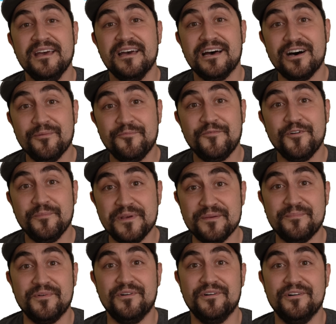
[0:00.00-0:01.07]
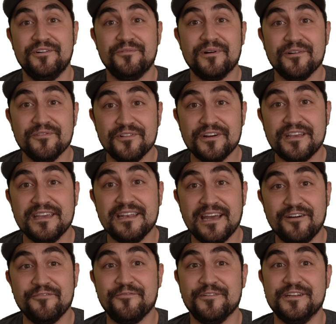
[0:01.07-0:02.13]
helpful people who are looking
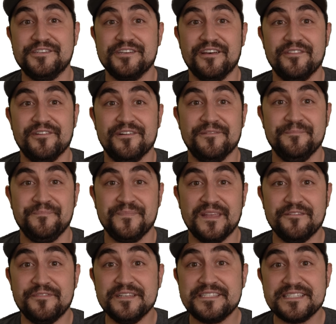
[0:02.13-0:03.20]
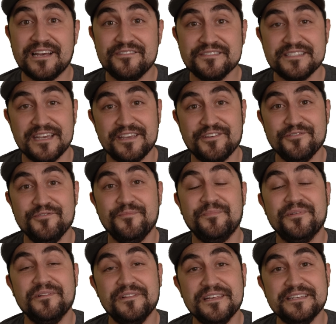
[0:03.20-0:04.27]
out for each other. If this sounds like you,
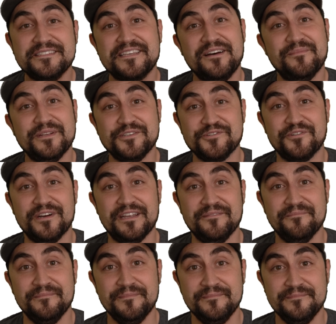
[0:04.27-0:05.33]
please come and join.